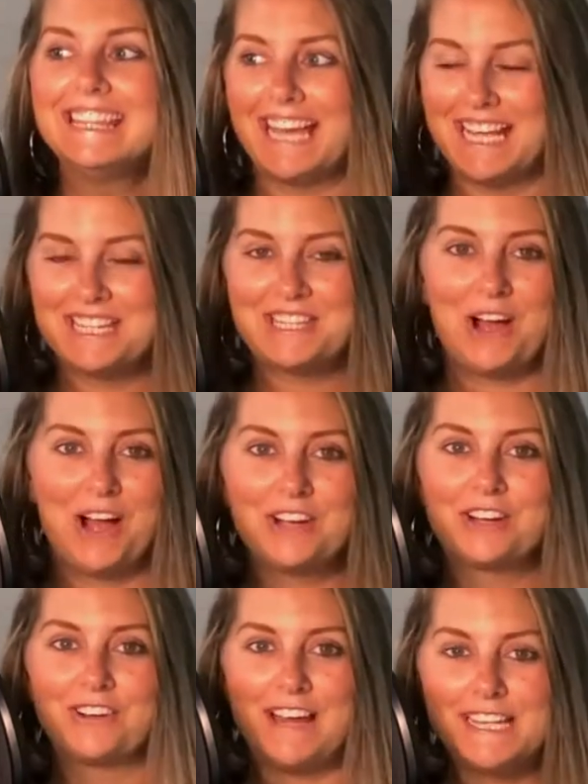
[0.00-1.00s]
that
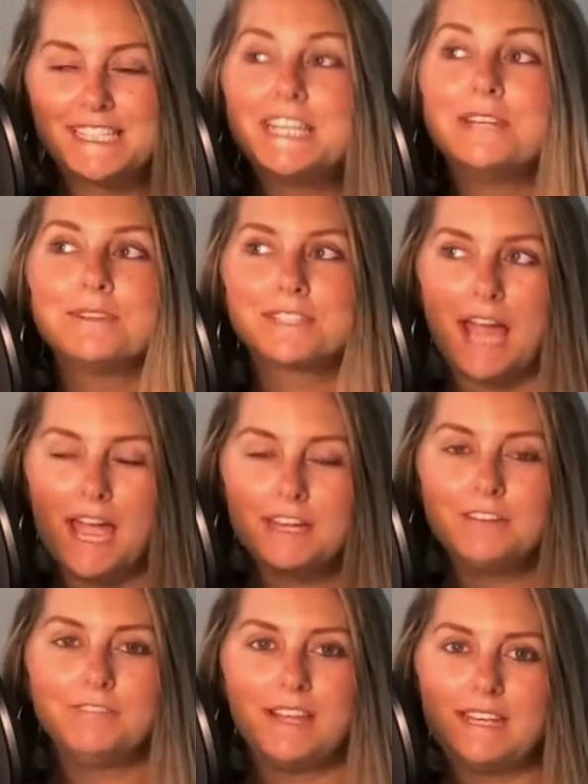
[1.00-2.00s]
taught grace. And it was
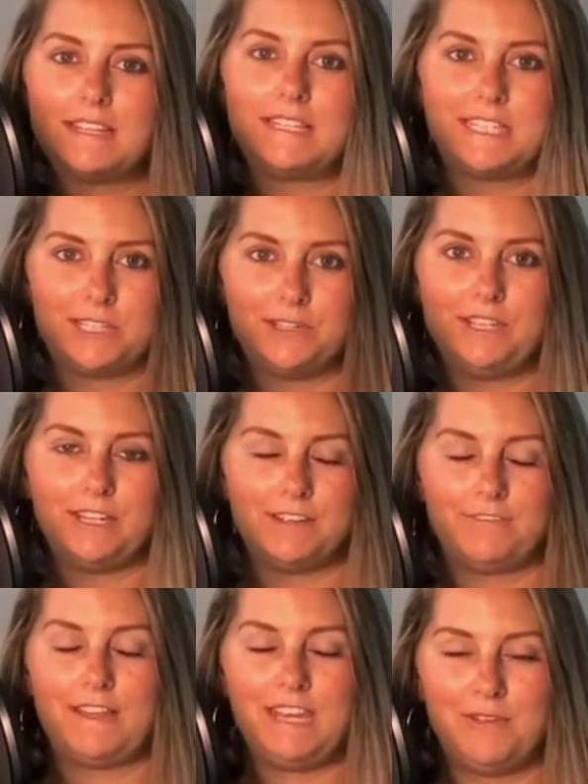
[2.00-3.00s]
kind of like cotillion.
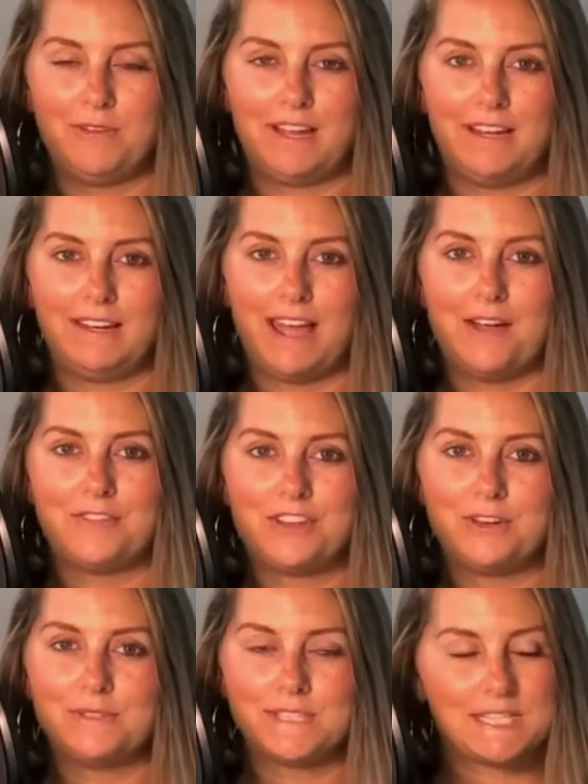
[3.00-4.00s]
If anyone out
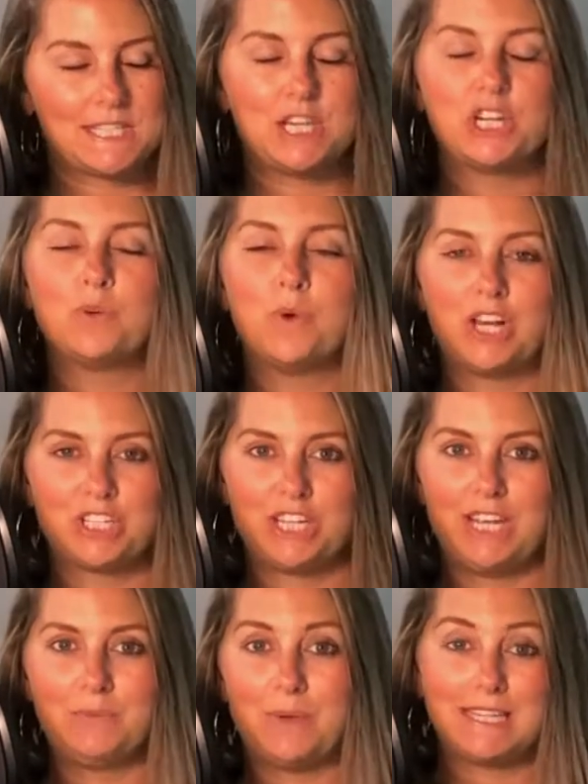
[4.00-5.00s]
there who's listening or
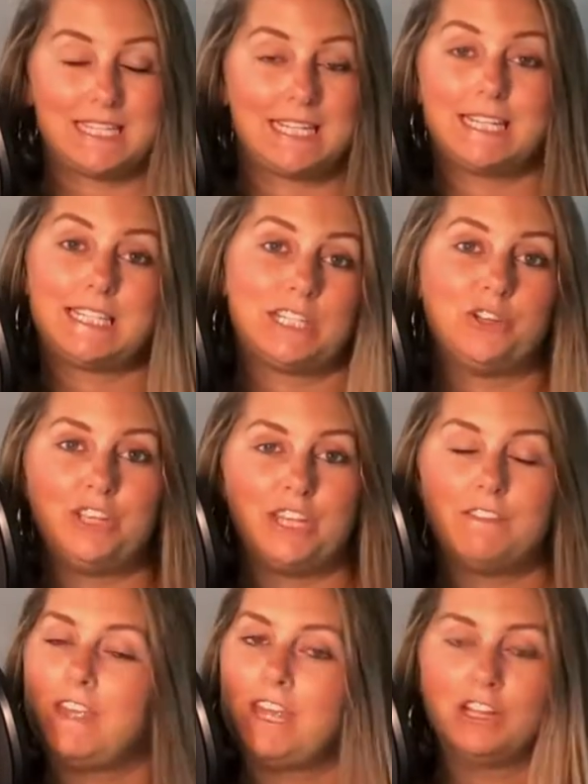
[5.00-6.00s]
watching went to
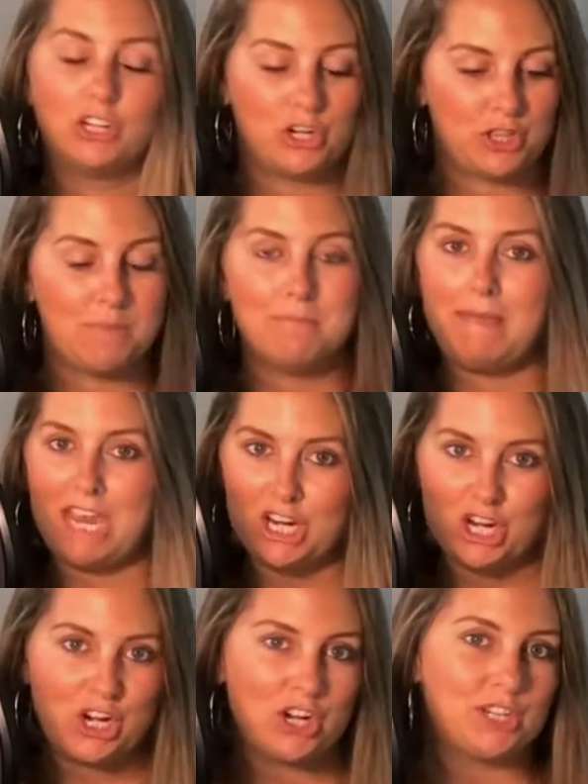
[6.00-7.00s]
cotillion, they learned the
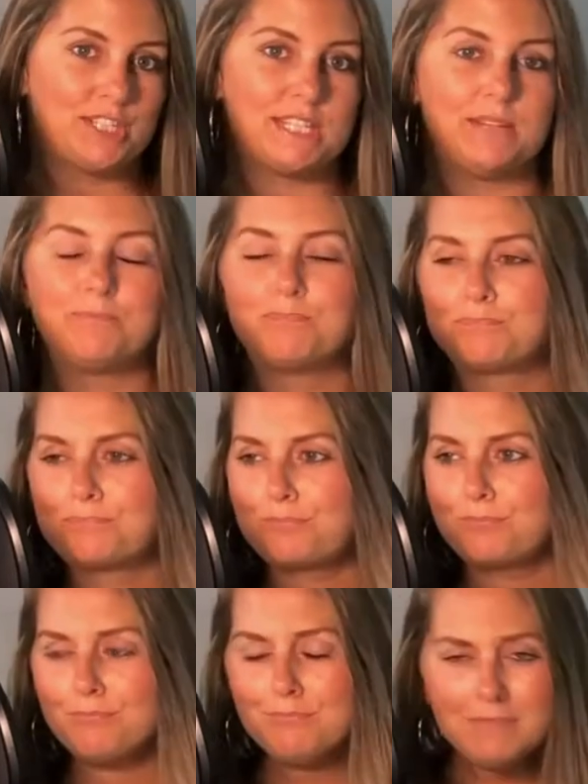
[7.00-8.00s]
manners and
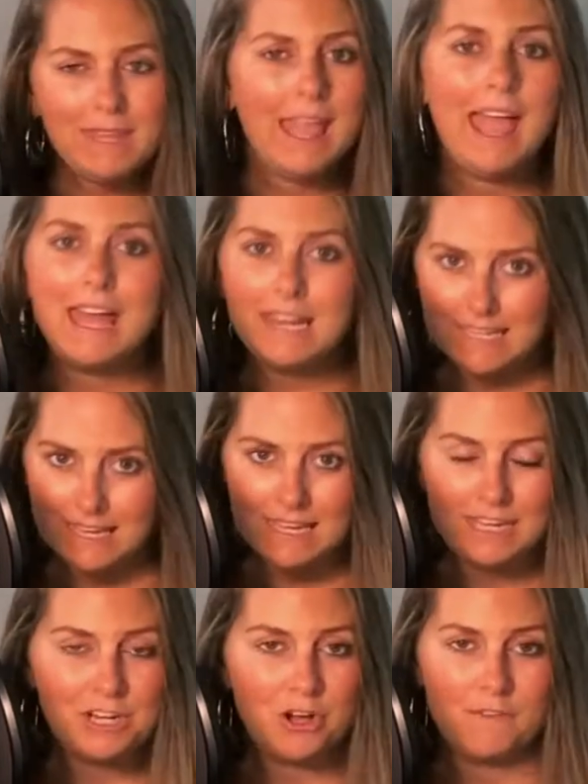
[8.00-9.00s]

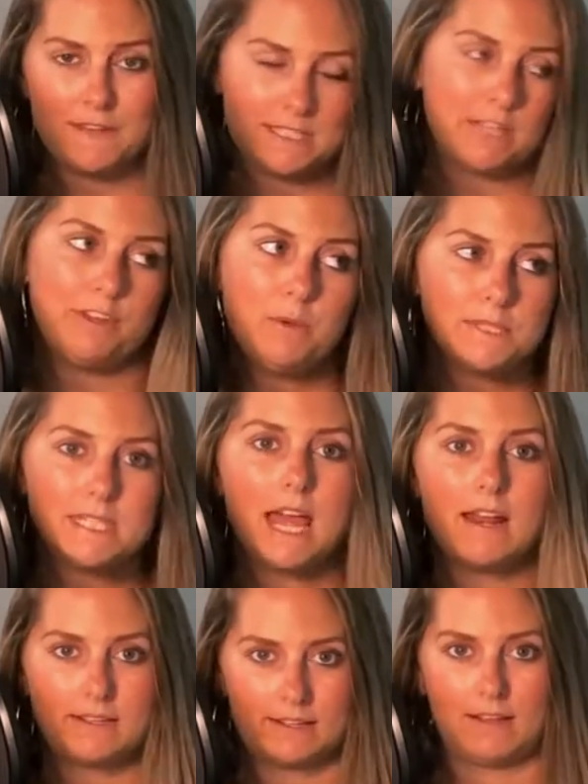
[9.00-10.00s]
etiquette and all that stuff. It was an
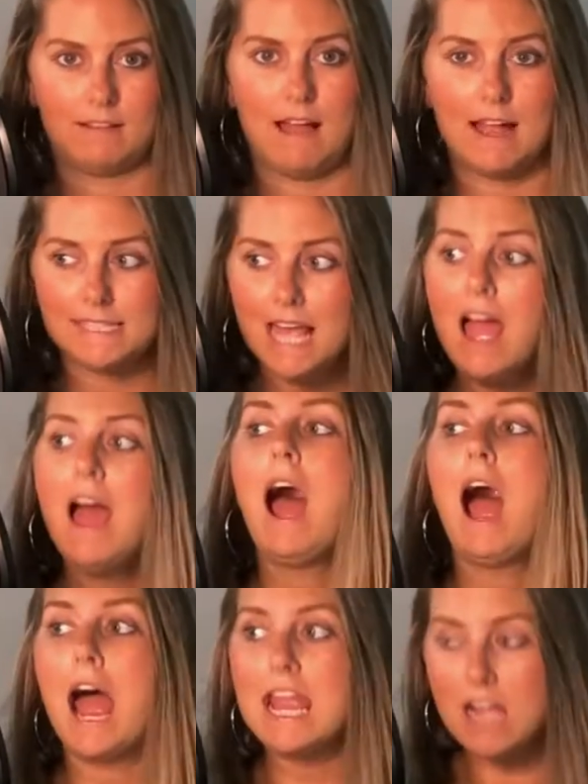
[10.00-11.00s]
etiquette class.
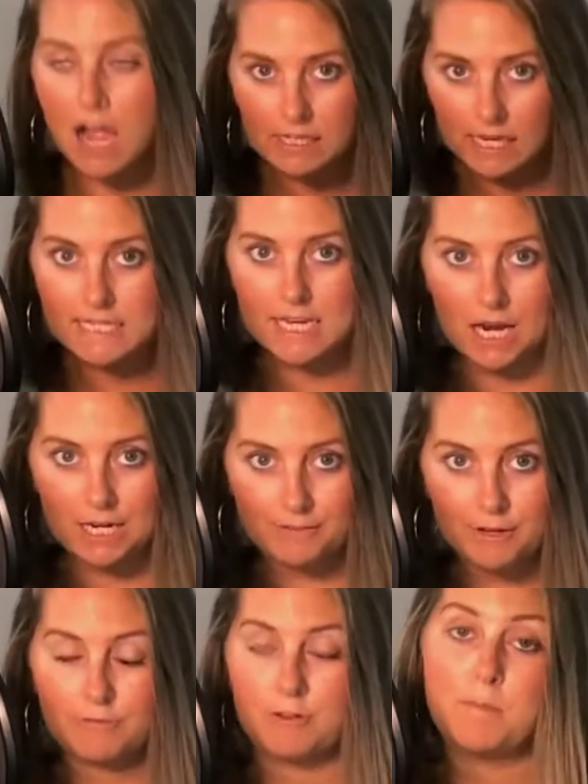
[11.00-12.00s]
I got kicked out of
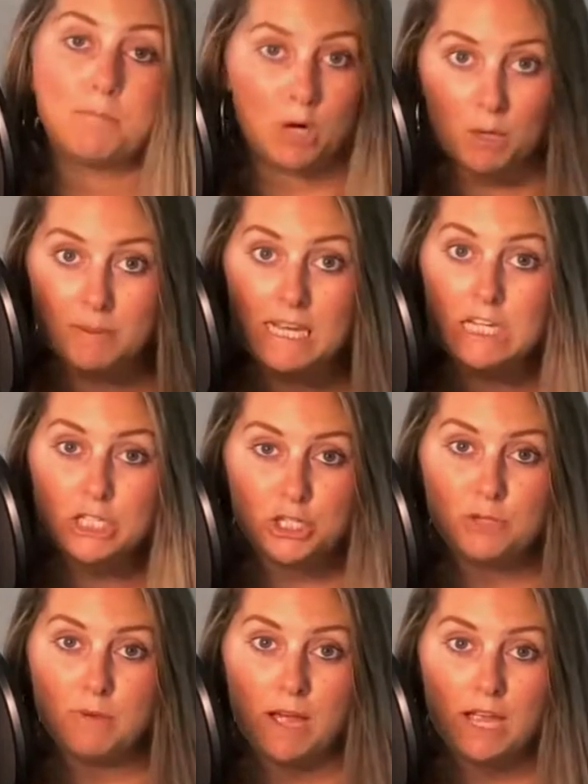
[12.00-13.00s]
it for burping
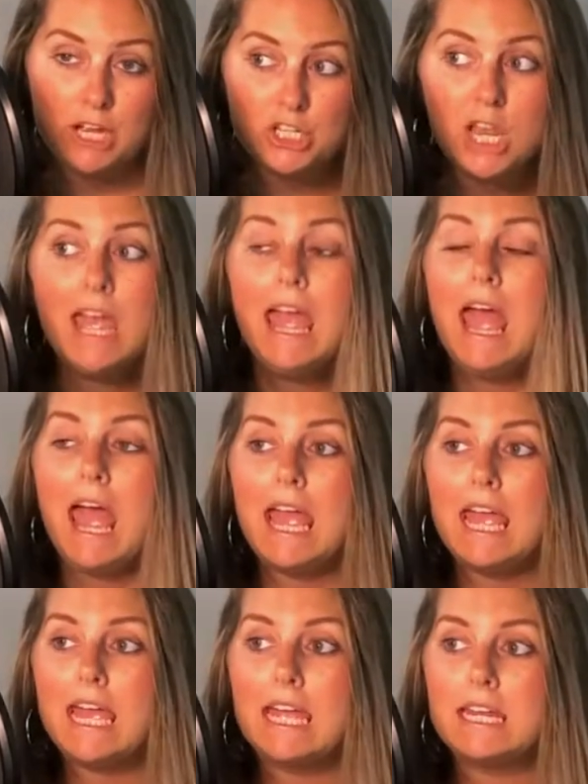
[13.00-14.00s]
too much.
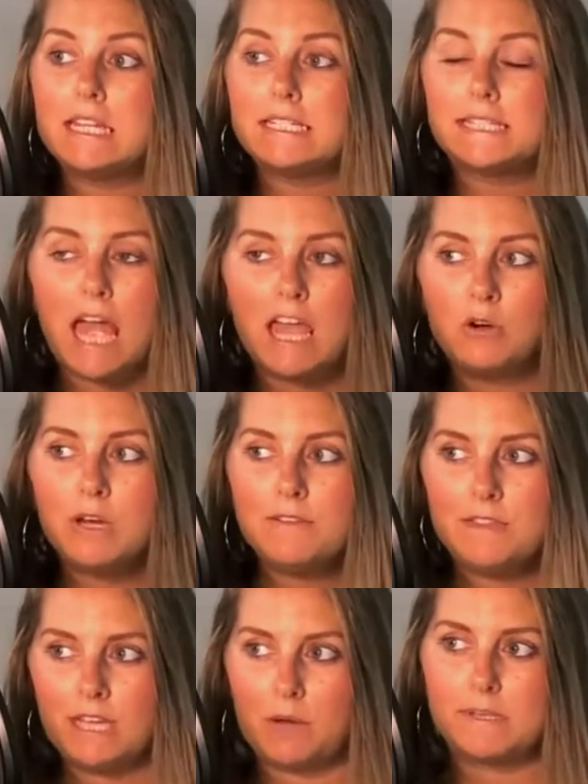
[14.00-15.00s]
And I don't
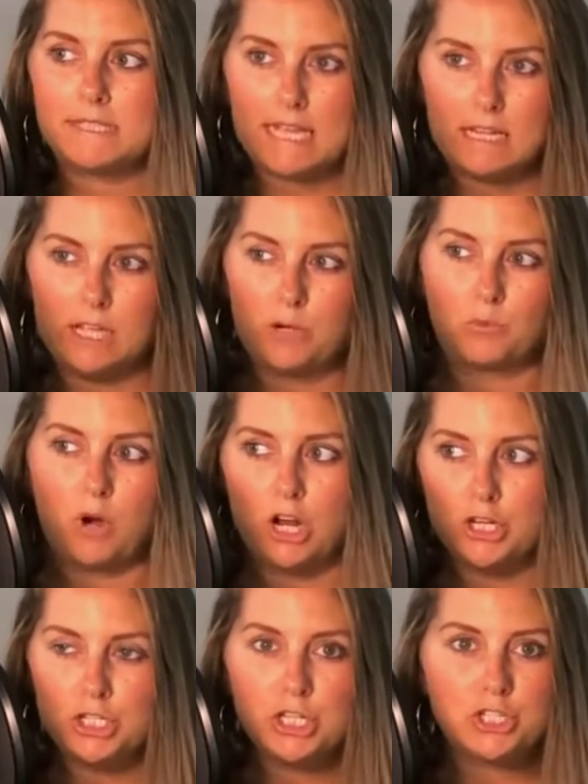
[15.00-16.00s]
even think I was saying like
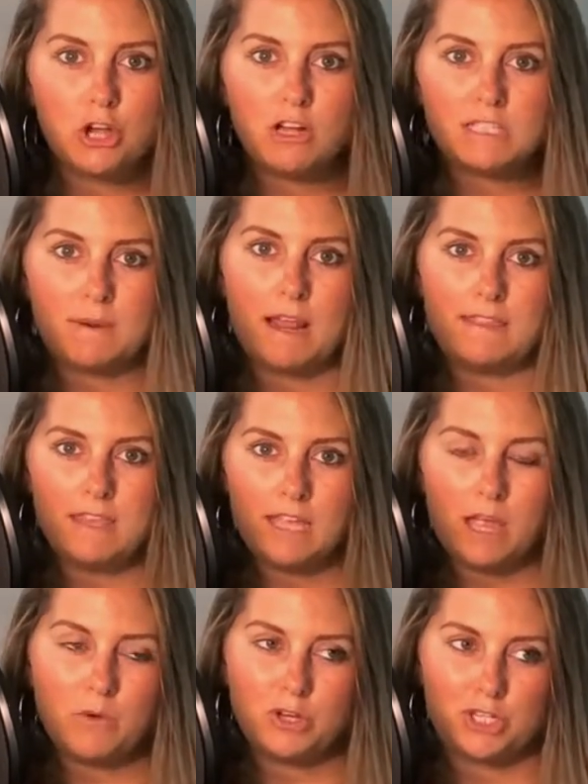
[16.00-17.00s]
raunchy jokes, but I think
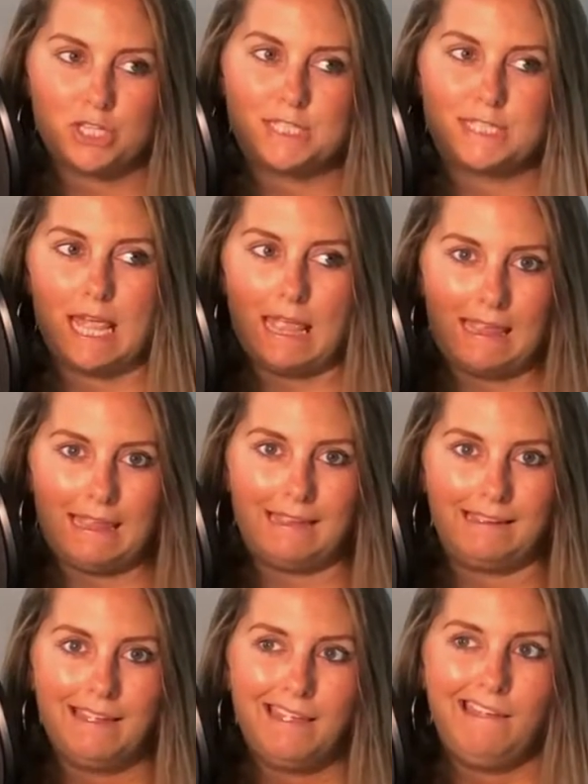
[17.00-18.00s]
I was just
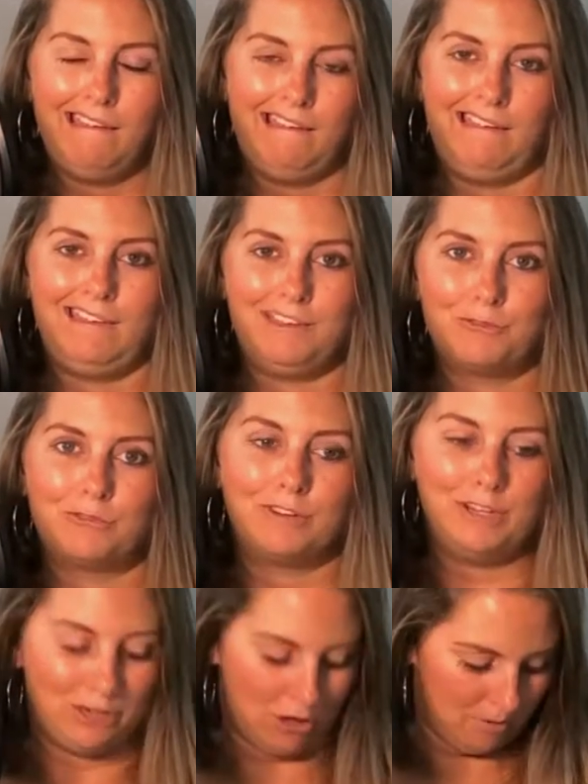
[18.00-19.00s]
saying,
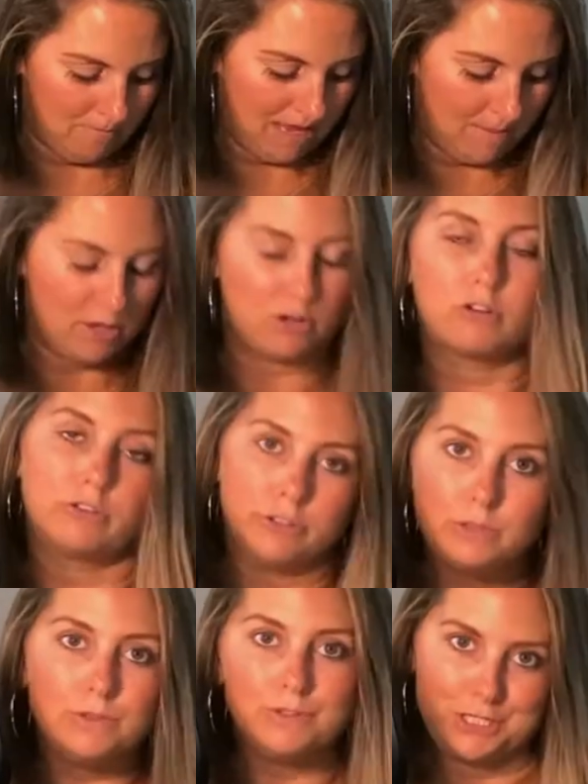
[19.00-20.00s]
maybe
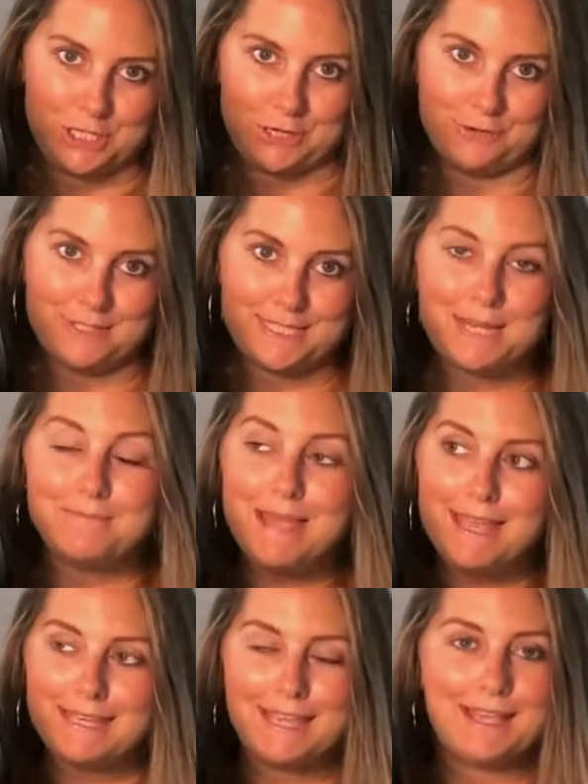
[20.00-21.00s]
crude jokes and
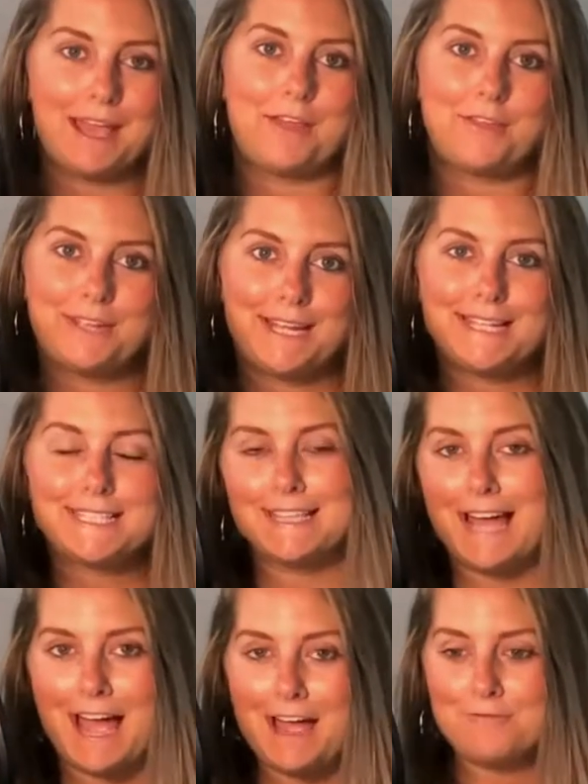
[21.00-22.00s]
making other kids
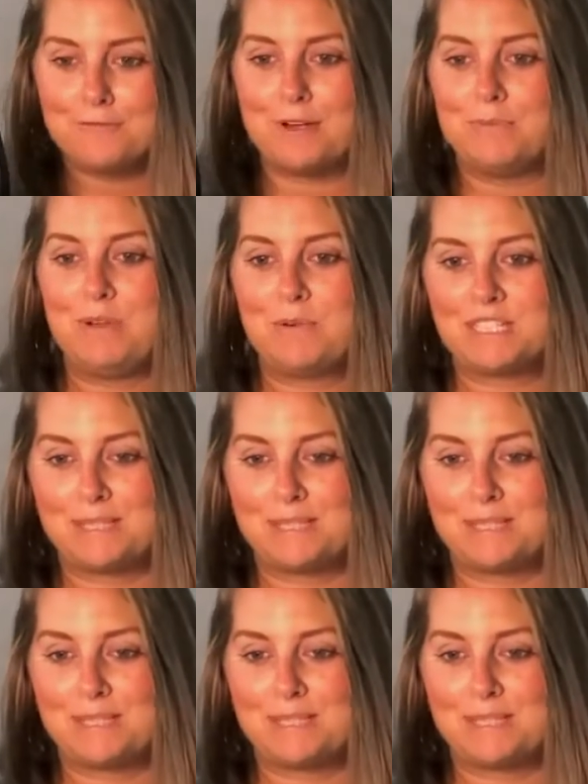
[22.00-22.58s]
laugh when we were